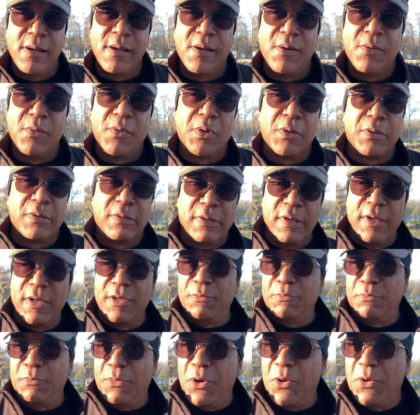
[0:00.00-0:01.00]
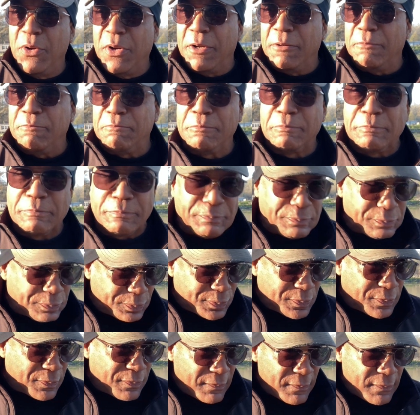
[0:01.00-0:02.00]
Well, good morning.
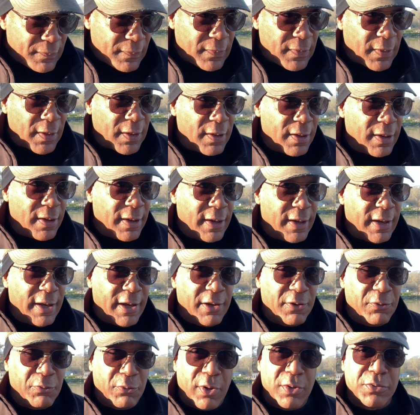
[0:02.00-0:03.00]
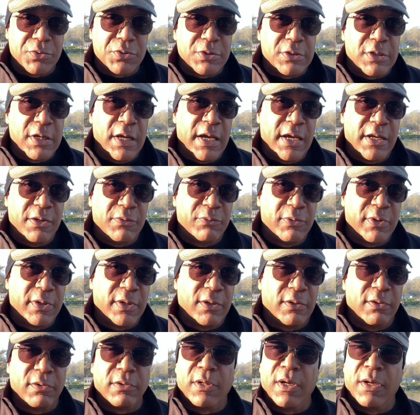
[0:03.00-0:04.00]
And once again, we're
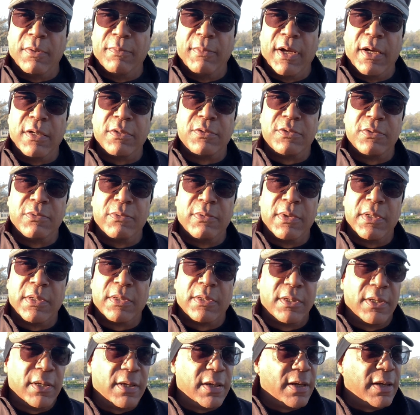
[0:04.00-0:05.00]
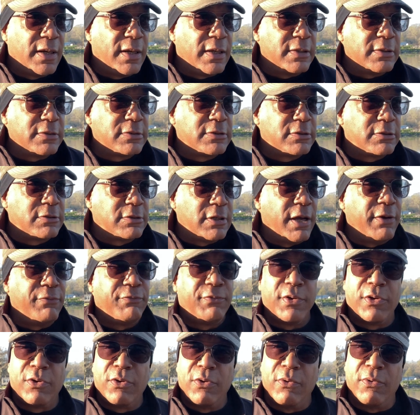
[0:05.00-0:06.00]
going to come at you with a
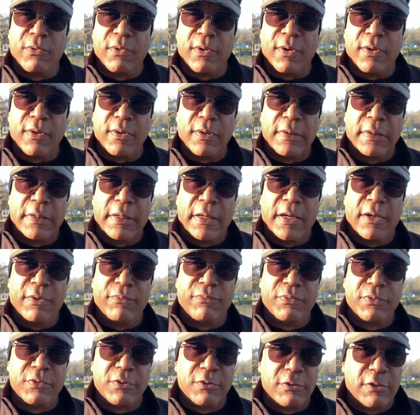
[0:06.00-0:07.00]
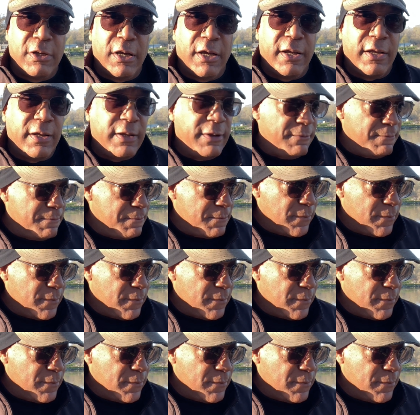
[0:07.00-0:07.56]
safety corner for today.